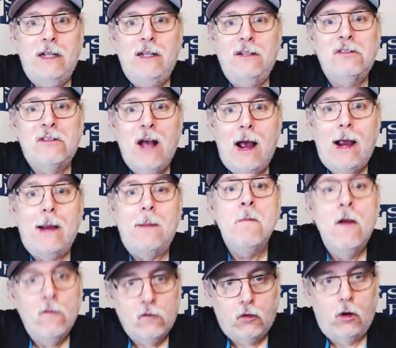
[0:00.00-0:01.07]
it is time
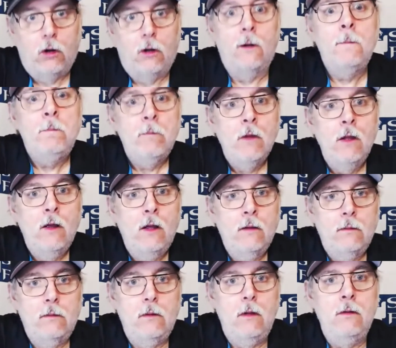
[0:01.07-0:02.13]
for
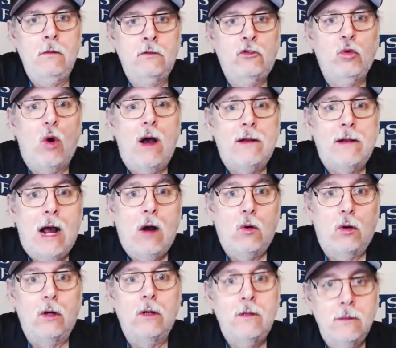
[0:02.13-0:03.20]
Juwan
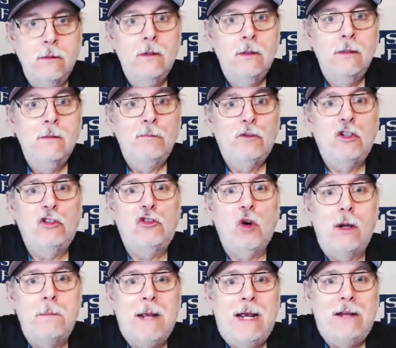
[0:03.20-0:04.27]
Howard to
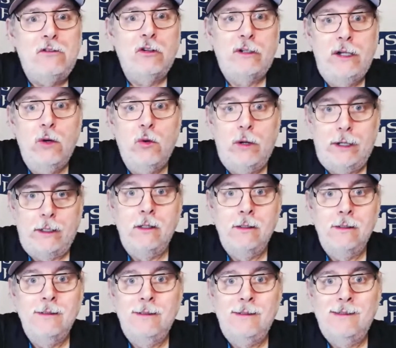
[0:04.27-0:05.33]
join Patrick Ewing,
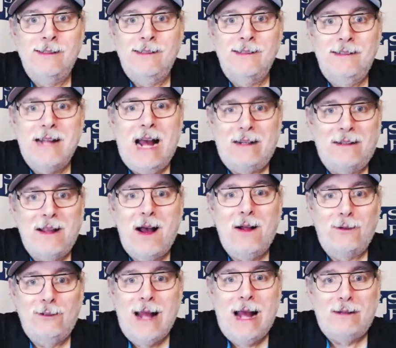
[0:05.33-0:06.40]
not
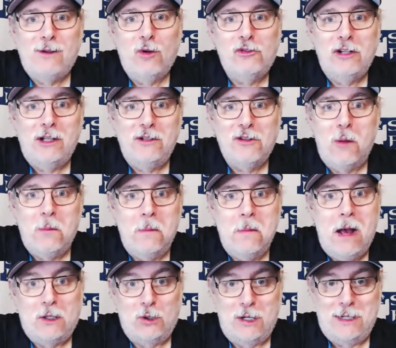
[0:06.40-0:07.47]
coaching his alma
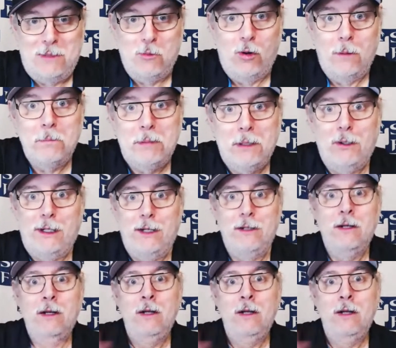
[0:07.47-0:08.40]
mater anymore, period.